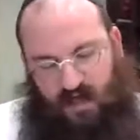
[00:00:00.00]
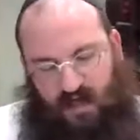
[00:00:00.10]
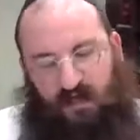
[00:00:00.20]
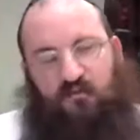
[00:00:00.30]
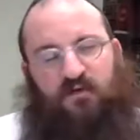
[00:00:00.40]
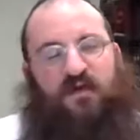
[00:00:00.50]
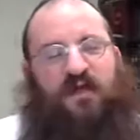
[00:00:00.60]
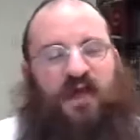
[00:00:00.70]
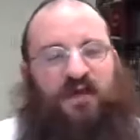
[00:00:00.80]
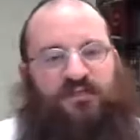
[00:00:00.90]
how
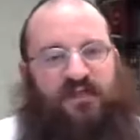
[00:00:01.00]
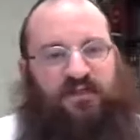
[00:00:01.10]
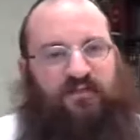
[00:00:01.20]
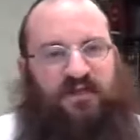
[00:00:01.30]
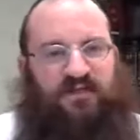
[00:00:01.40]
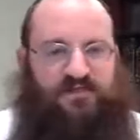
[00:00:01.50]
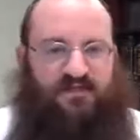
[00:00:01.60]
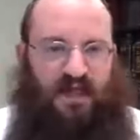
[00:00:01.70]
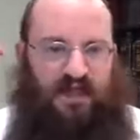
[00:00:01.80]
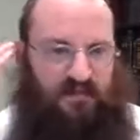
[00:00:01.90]
Hashem
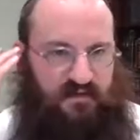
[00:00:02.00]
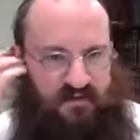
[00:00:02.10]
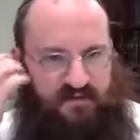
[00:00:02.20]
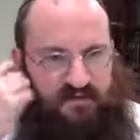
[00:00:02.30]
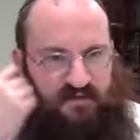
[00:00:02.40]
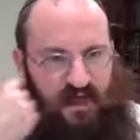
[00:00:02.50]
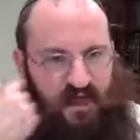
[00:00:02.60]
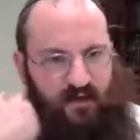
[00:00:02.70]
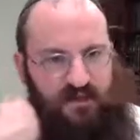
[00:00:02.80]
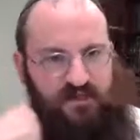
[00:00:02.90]
is endless,
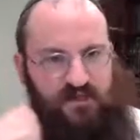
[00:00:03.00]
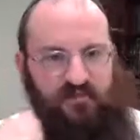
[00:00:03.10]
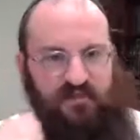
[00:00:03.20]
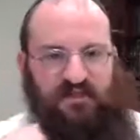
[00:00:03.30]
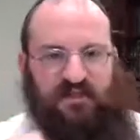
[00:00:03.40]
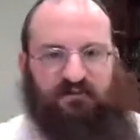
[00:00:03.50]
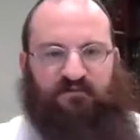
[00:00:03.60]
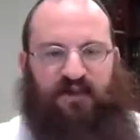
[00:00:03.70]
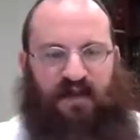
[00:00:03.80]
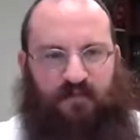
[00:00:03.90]
how Hashem is
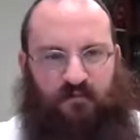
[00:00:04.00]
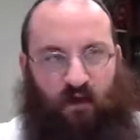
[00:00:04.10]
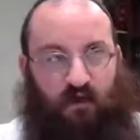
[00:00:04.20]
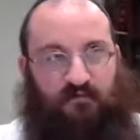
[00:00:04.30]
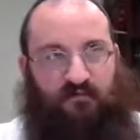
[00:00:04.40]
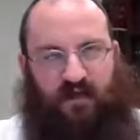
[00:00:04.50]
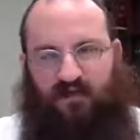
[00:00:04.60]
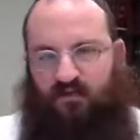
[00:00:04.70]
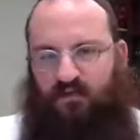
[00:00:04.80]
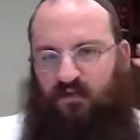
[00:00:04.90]

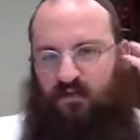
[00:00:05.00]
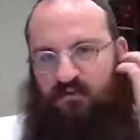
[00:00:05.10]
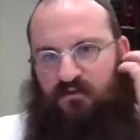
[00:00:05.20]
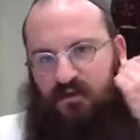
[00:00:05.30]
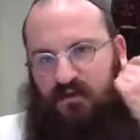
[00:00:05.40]
unfathomable.